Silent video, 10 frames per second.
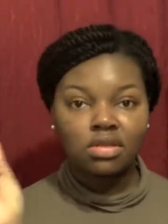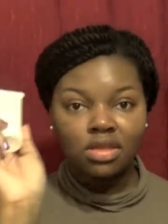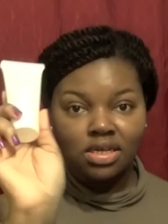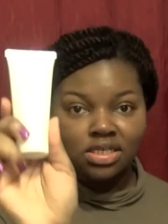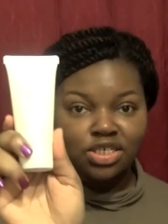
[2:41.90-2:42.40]

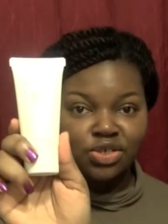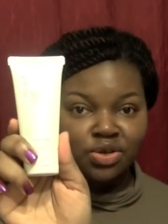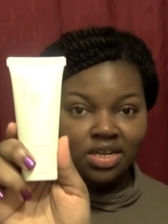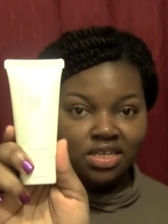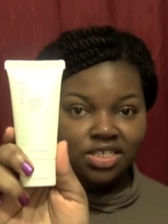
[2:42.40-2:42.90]
the
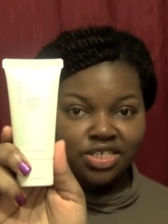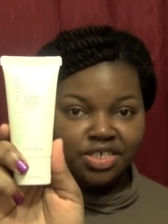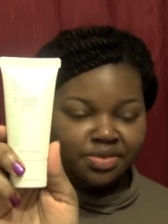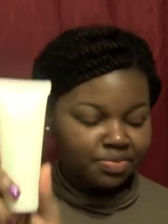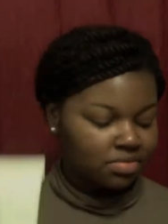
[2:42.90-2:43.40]
Essential
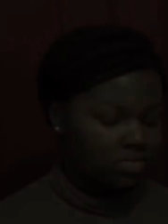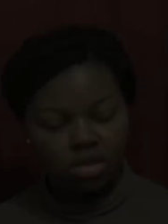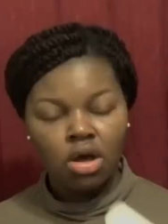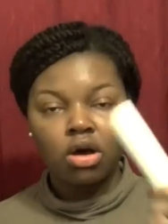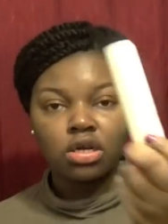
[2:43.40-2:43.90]
Cleanser,
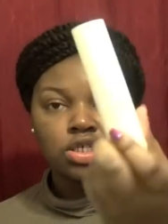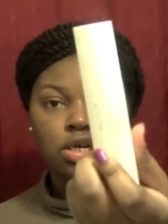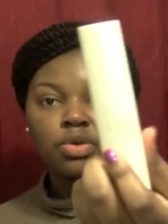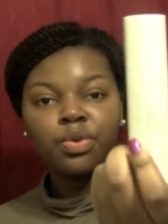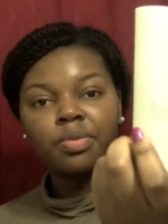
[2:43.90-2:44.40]
the
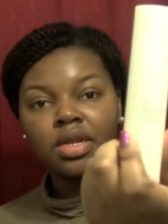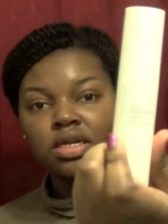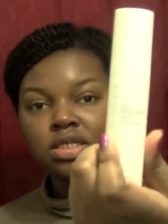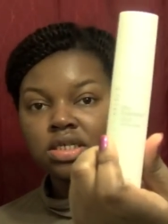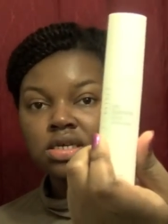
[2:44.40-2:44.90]
Ultra
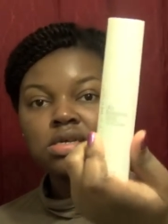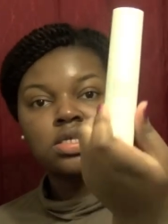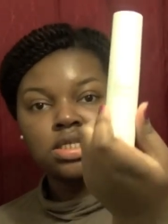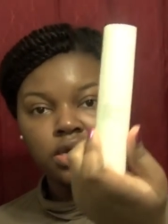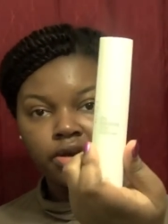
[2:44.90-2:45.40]
Replenishing
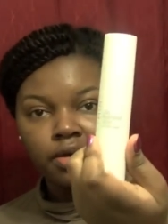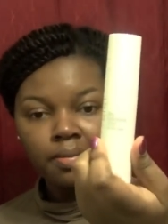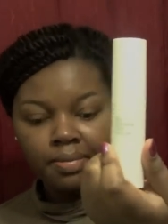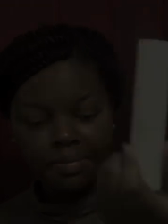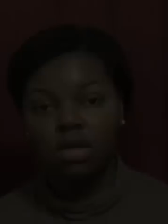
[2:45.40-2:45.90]
Serum,